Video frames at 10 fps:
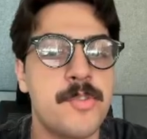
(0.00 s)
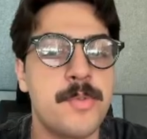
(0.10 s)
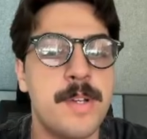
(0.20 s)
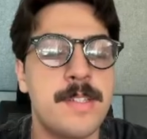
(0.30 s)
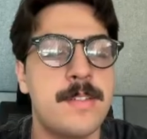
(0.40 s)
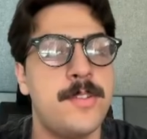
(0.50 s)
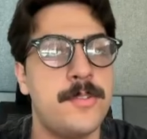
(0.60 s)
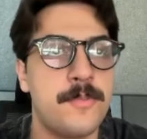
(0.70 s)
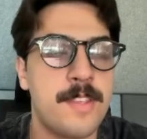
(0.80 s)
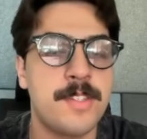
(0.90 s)
request due
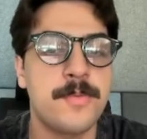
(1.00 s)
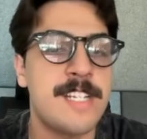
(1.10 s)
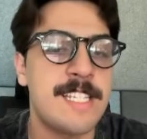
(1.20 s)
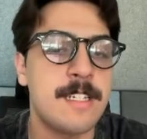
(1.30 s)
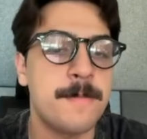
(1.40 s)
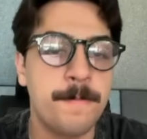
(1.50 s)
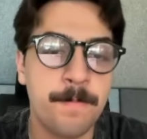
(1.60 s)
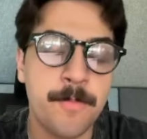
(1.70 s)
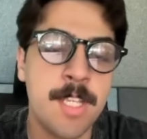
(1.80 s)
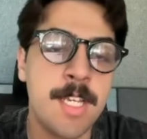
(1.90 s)
to this reason.
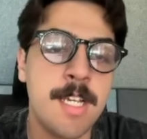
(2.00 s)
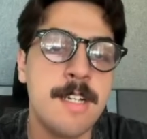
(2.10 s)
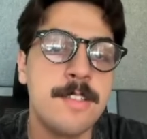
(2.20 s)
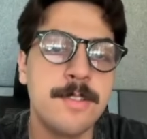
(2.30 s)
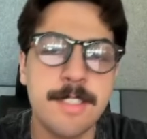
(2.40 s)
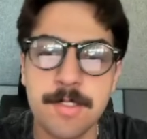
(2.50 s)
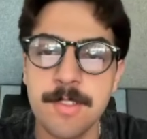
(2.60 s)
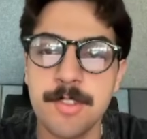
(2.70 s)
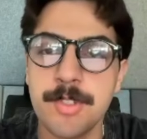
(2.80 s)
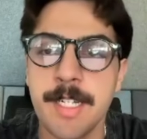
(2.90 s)
So
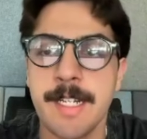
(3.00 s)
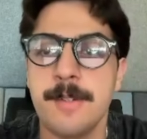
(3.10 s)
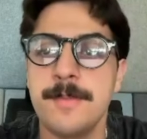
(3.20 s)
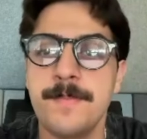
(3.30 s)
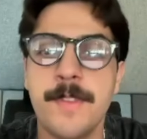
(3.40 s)
let's try it out.